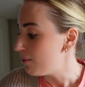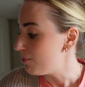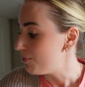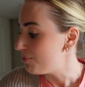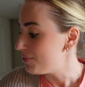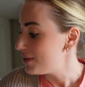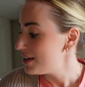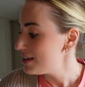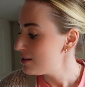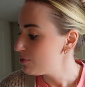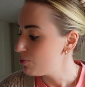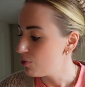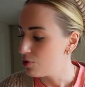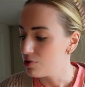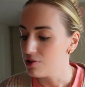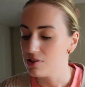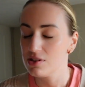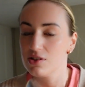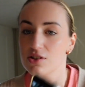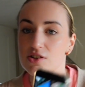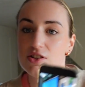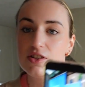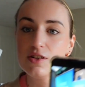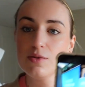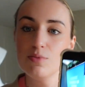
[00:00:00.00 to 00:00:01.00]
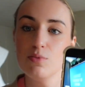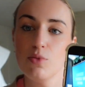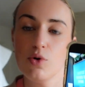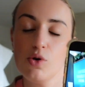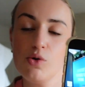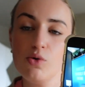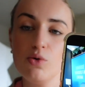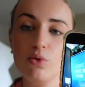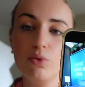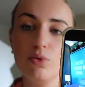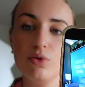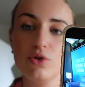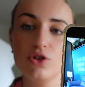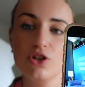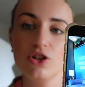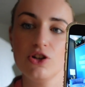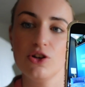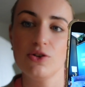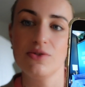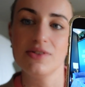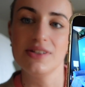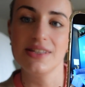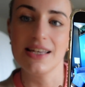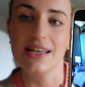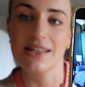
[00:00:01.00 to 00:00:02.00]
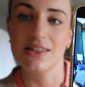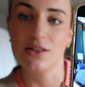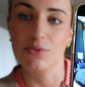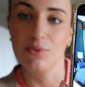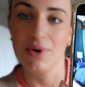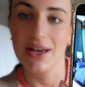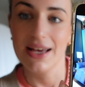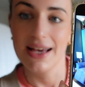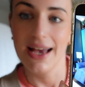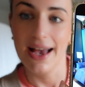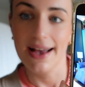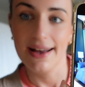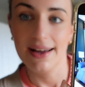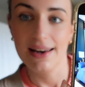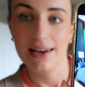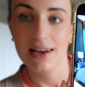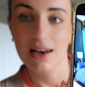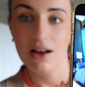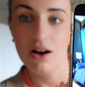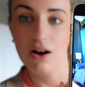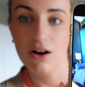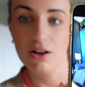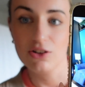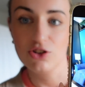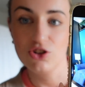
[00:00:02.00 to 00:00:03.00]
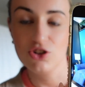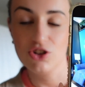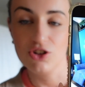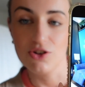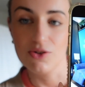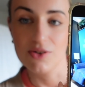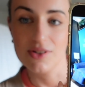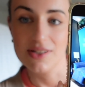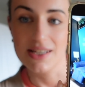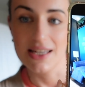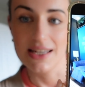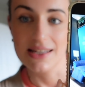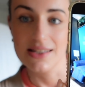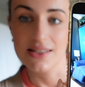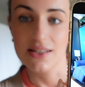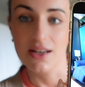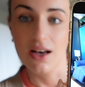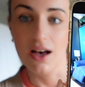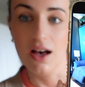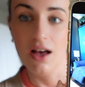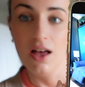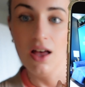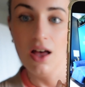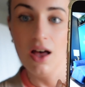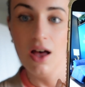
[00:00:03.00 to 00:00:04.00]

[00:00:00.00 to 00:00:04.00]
This one's the small 2-seater. We're getting a large 2-seater.